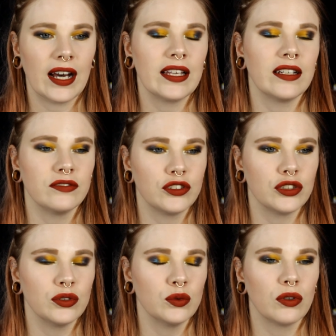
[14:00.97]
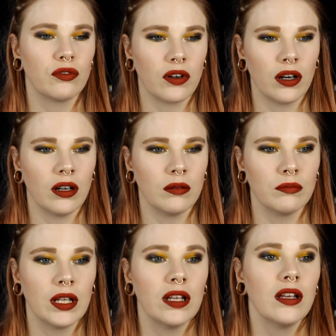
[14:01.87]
I have two from